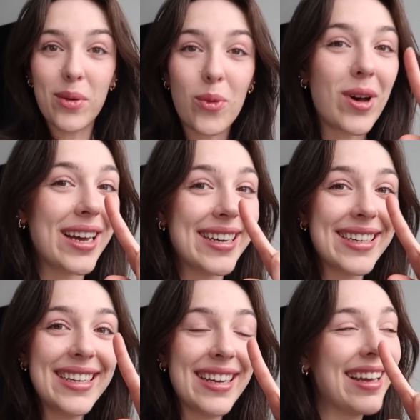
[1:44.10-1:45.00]

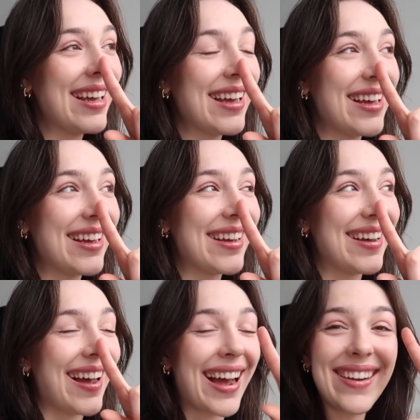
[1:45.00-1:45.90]
One,
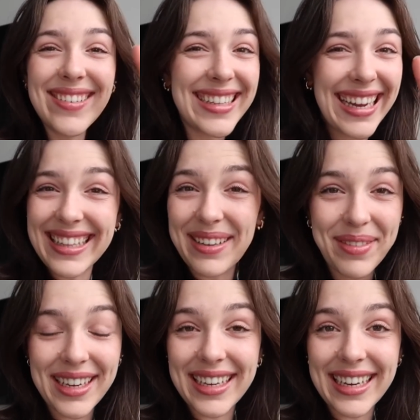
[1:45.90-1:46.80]
I will likely
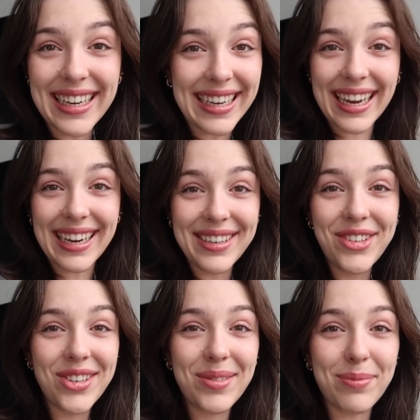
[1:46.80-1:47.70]
be
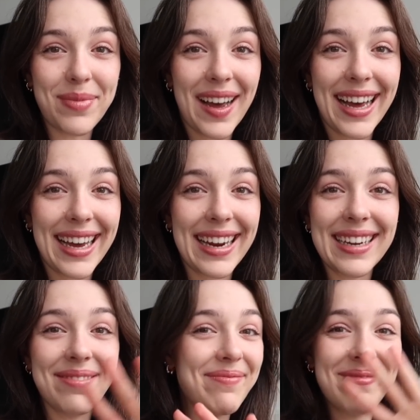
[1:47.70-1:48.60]
engaged
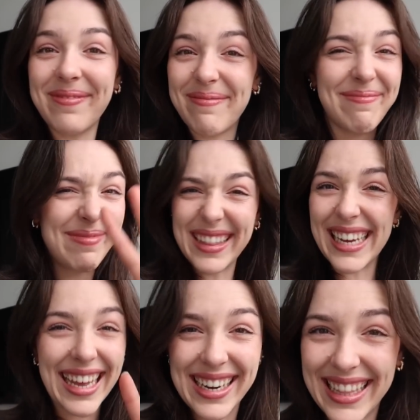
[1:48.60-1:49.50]
by
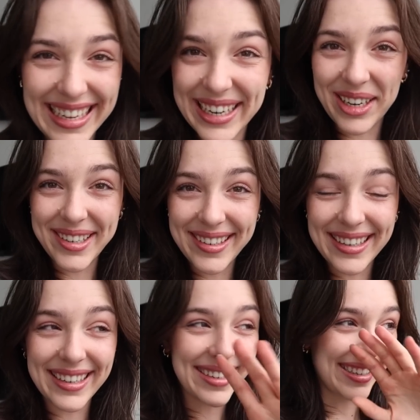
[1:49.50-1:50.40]
the end of the year.
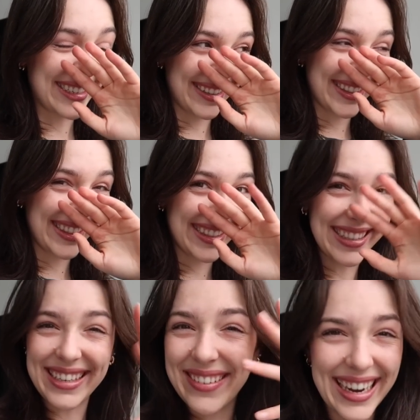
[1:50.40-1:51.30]

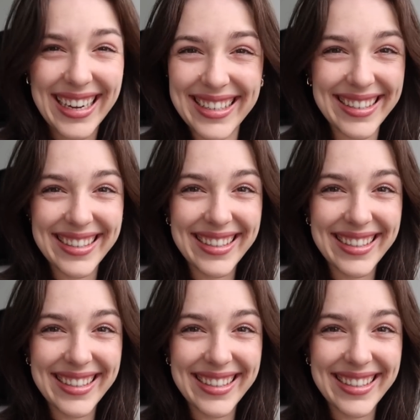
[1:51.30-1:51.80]
You guys.